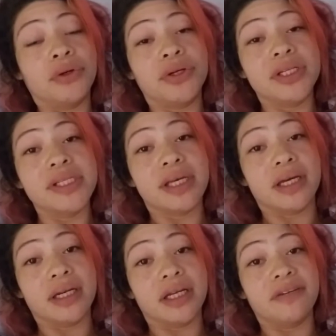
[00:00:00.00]

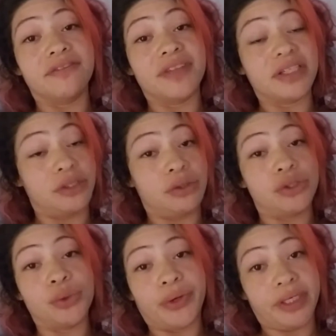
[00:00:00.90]
Percocet. If that's your
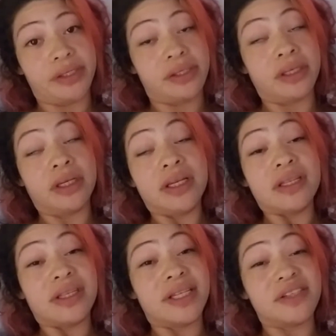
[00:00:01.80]
choice,
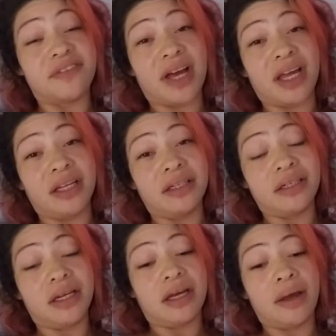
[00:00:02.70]
that's
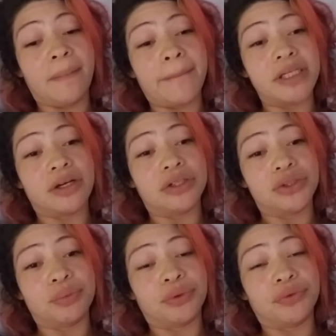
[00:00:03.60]
fine. My
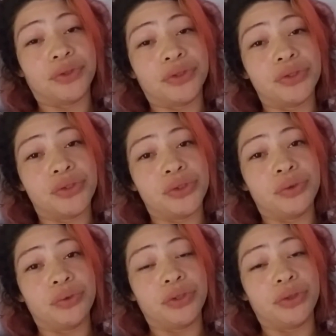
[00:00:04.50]
doctor preferred
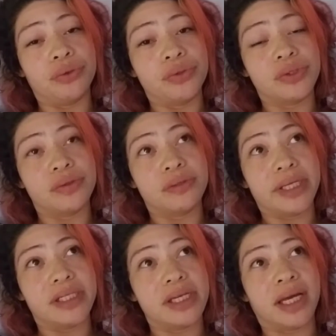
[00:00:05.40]
to use
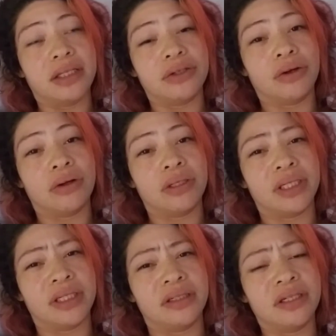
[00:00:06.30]
like
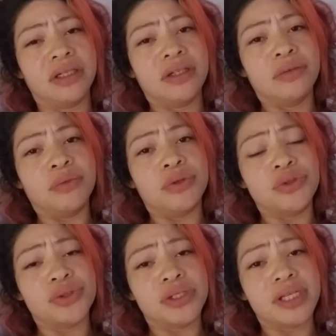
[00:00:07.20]
Tylenol and
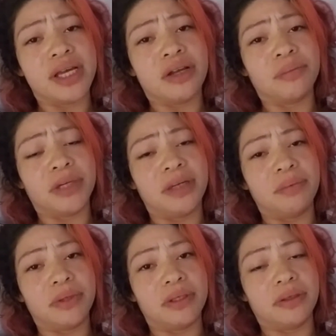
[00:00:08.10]
Motrin to help keep
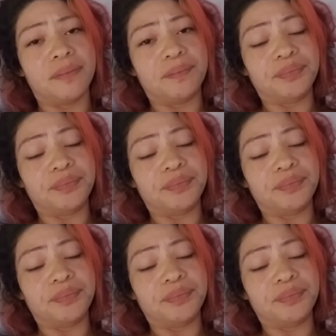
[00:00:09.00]
the